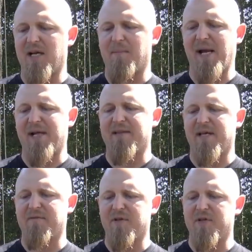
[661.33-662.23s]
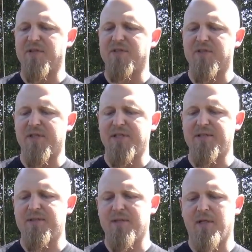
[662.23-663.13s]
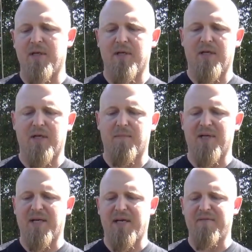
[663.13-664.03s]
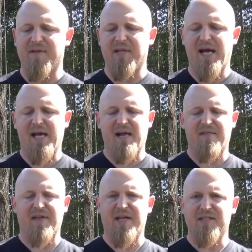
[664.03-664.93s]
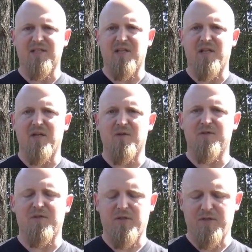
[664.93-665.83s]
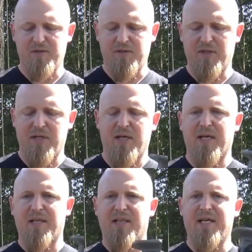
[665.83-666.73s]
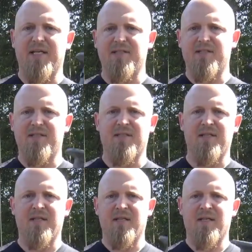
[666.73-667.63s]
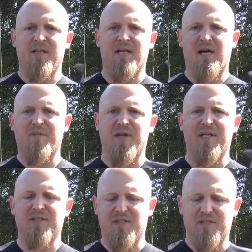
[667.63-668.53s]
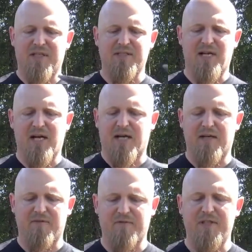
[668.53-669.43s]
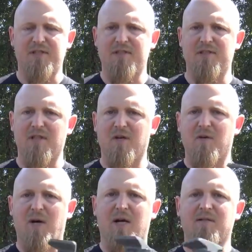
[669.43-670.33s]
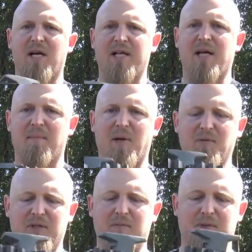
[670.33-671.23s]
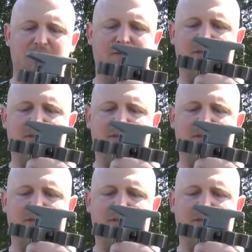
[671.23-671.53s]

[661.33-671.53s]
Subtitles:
not a bad thing for crooked trees. But even that, I think it's a little too loose. And this, I think it's not got enough friction, so I'll tighten that bolt up, which you